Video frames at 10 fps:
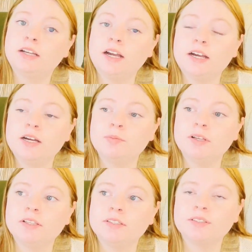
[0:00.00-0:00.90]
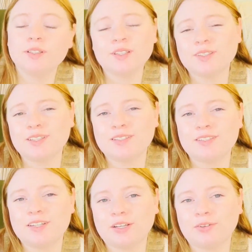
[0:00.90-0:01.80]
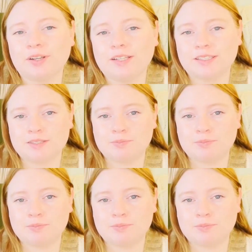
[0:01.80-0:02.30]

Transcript: So let's get into decorating this